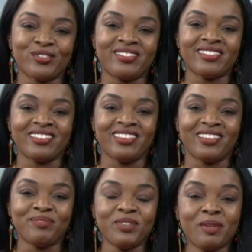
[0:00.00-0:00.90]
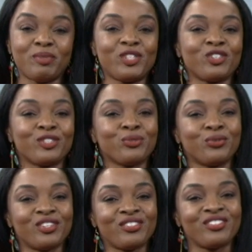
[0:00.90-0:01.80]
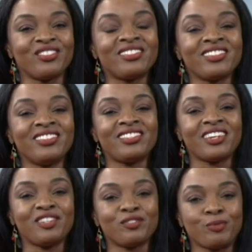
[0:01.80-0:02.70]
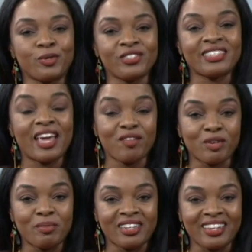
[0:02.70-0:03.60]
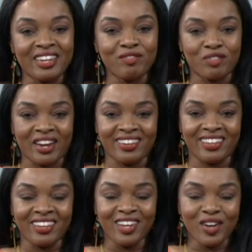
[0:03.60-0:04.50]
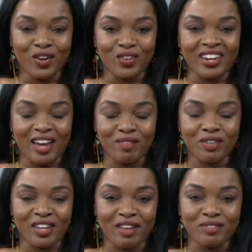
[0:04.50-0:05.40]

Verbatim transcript: Sonny. Be sure to watch the sunny side of sports every Monday and Friday on Africa